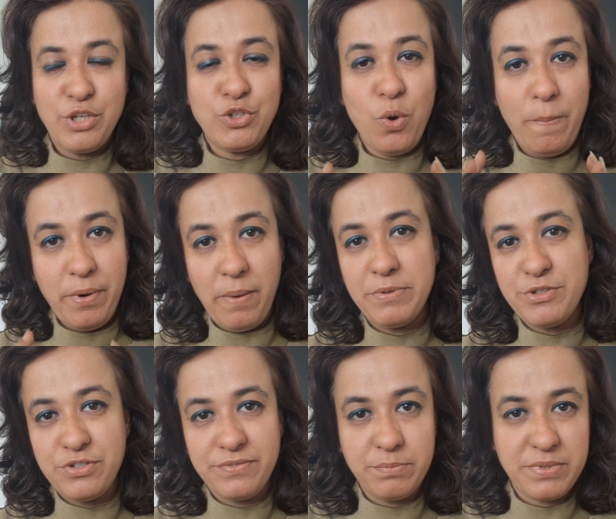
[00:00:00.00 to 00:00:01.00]
your purpose
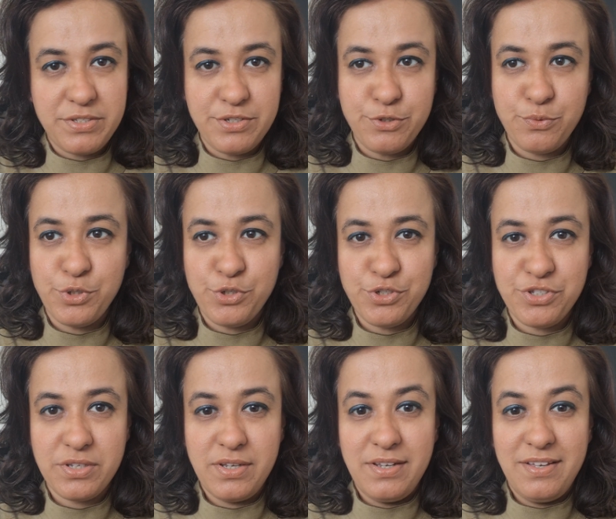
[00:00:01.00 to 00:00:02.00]
driven business, which is